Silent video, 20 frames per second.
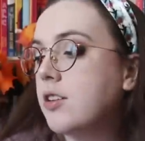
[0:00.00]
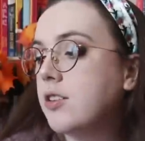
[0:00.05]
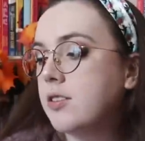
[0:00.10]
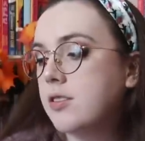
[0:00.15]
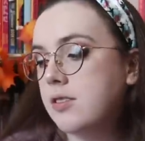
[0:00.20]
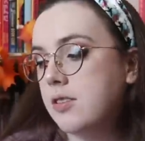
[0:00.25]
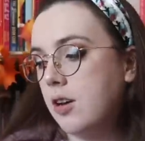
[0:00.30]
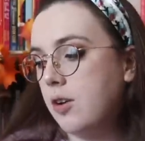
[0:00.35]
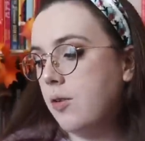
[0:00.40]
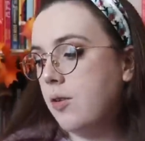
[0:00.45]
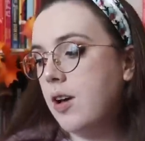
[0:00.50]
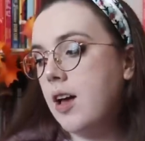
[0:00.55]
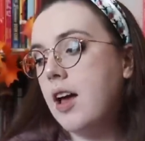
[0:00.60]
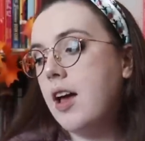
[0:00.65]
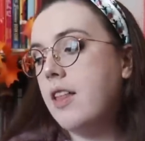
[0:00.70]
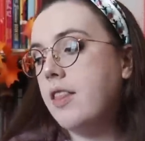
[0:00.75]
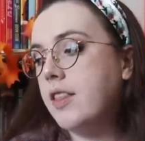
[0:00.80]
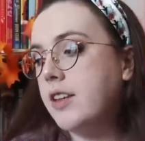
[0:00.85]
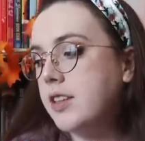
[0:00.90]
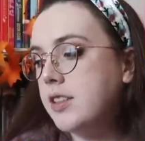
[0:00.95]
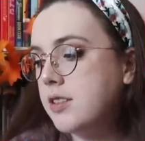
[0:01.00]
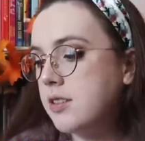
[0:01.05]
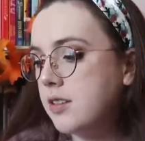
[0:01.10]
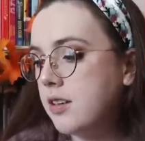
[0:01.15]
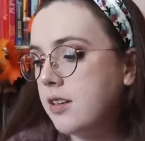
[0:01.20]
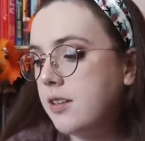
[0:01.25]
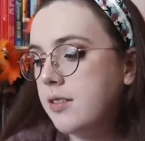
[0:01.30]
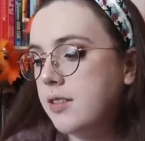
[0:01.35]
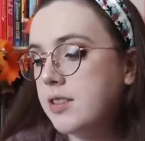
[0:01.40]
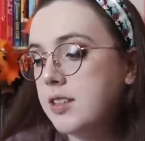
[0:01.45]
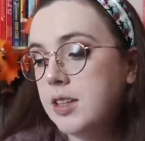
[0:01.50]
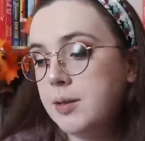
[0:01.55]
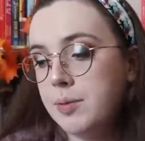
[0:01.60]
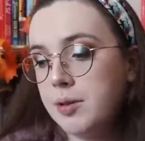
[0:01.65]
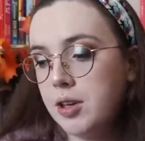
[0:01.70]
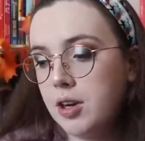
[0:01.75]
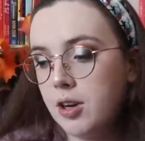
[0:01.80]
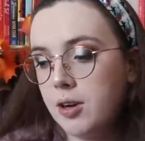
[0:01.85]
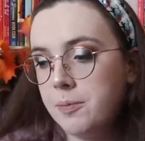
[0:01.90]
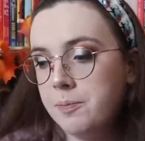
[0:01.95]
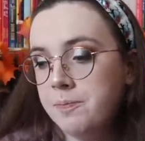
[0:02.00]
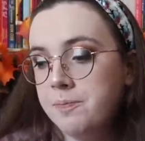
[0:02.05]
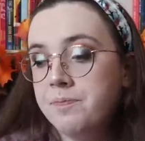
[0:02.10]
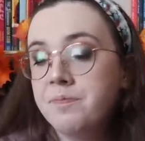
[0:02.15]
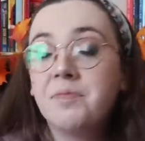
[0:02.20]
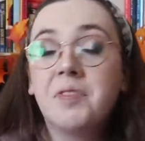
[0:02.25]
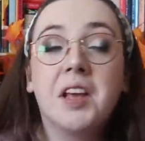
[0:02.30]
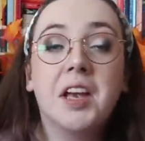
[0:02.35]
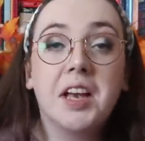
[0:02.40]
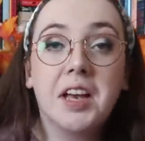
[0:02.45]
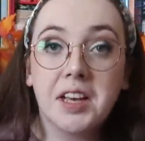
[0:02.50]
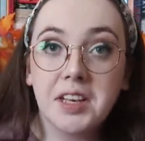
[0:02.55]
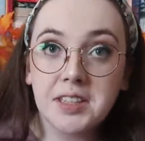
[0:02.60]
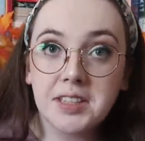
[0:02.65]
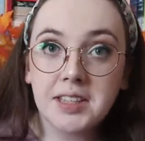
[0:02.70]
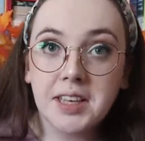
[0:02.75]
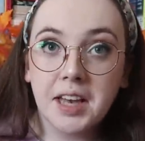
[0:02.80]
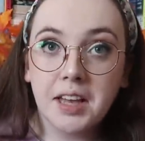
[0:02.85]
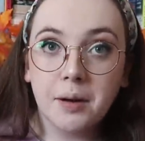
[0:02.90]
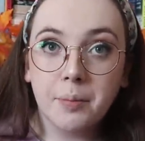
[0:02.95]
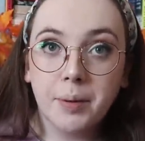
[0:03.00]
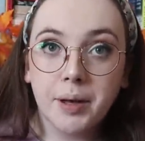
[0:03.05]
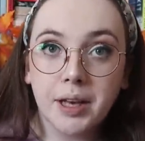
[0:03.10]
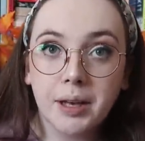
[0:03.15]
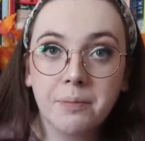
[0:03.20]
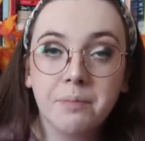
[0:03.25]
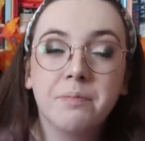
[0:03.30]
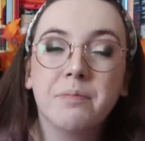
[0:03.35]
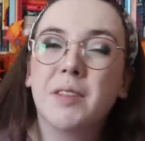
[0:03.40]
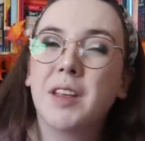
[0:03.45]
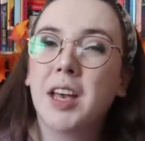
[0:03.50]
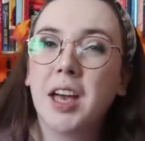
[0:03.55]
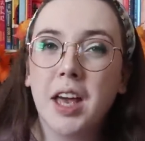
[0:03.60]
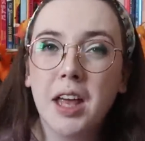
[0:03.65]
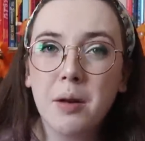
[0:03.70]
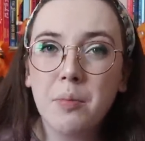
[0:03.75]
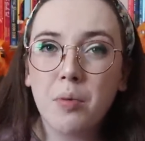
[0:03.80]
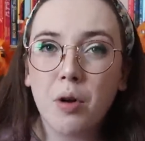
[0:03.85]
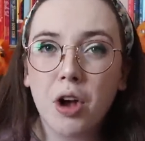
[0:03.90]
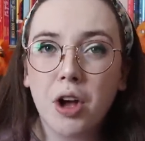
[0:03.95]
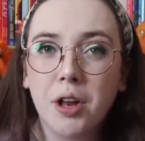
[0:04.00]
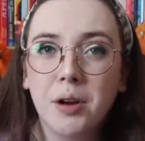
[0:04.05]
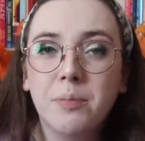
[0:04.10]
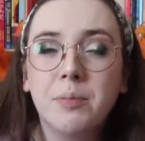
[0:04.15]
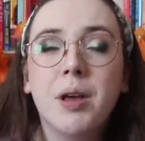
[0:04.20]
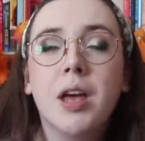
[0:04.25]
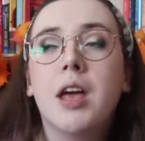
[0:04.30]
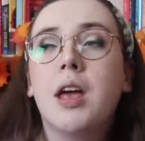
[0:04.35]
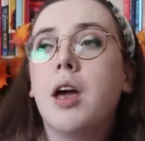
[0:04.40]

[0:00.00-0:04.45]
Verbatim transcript: So, this T B R is kind of big, kind of broad,